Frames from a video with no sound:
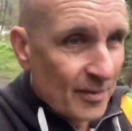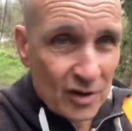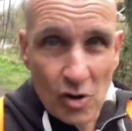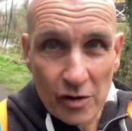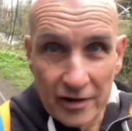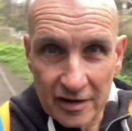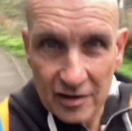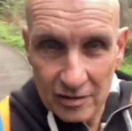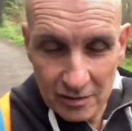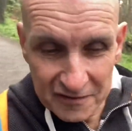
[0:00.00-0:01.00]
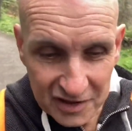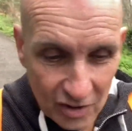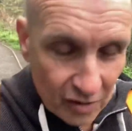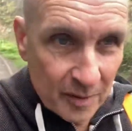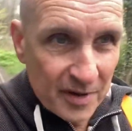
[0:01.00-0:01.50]
gone, obviously
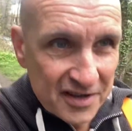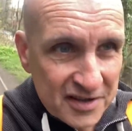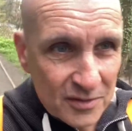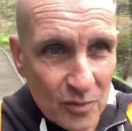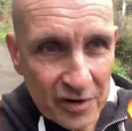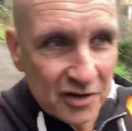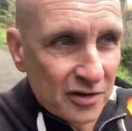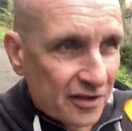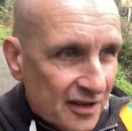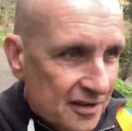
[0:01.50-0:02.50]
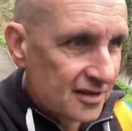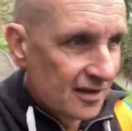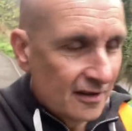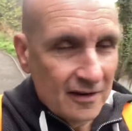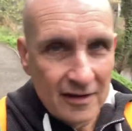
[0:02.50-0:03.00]
gone. But there's still one or two things.
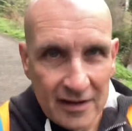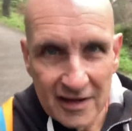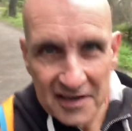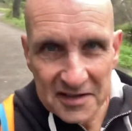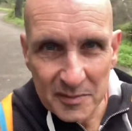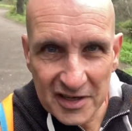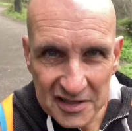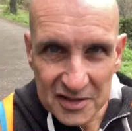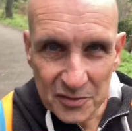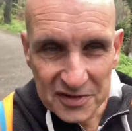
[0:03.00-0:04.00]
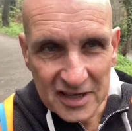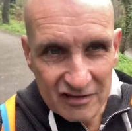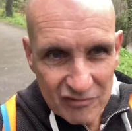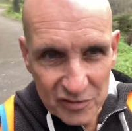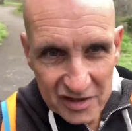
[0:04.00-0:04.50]
Seemingly you can still see the
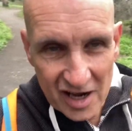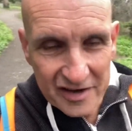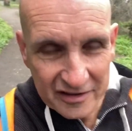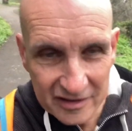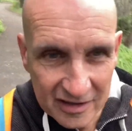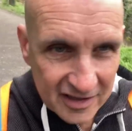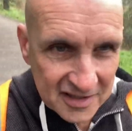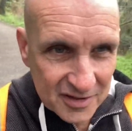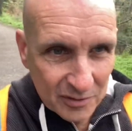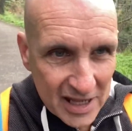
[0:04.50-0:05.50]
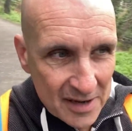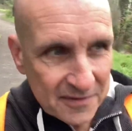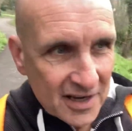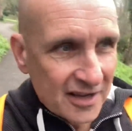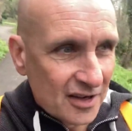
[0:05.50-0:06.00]
rose garden is still left,
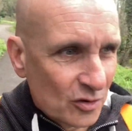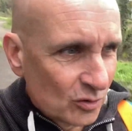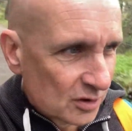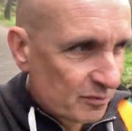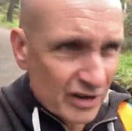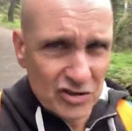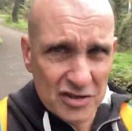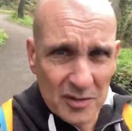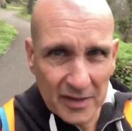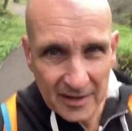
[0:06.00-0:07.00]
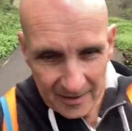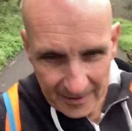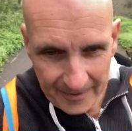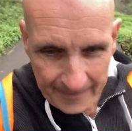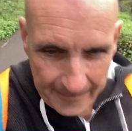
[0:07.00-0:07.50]
and an old bridge or something.
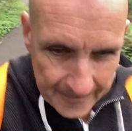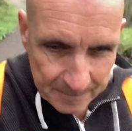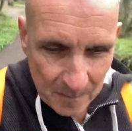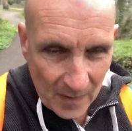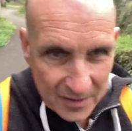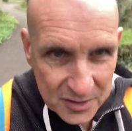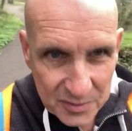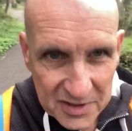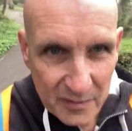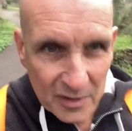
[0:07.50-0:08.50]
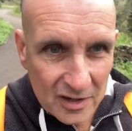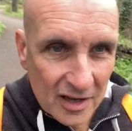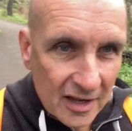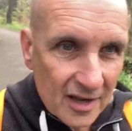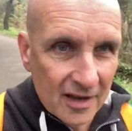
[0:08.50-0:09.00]
So we'll see if we can
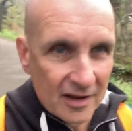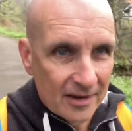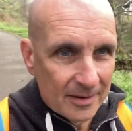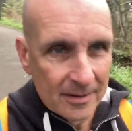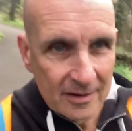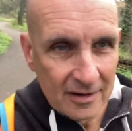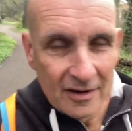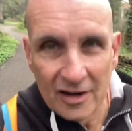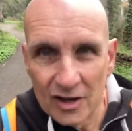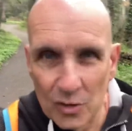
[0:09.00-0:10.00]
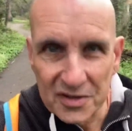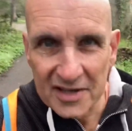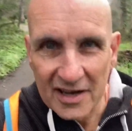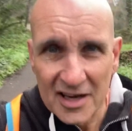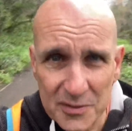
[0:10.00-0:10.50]
notice
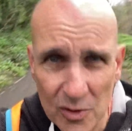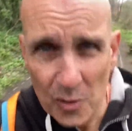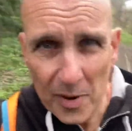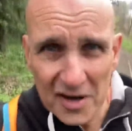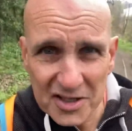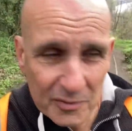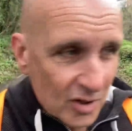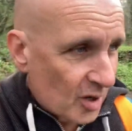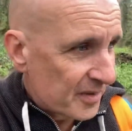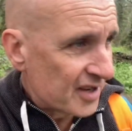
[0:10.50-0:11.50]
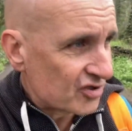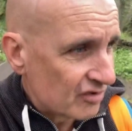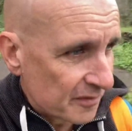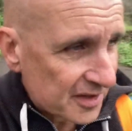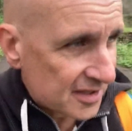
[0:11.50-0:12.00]
that as we go past, and we'll look up the history
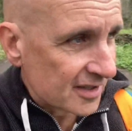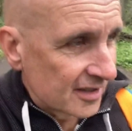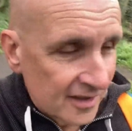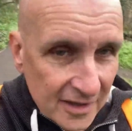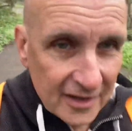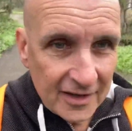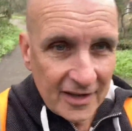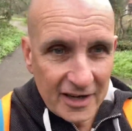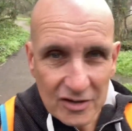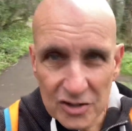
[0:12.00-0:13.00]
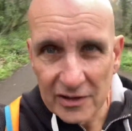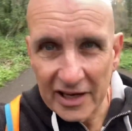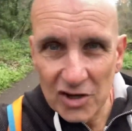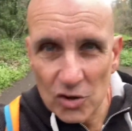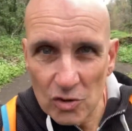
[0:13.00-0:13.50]
of it, and I shall let you
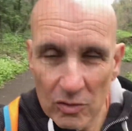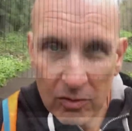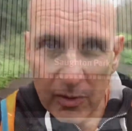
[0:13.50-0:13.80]
know when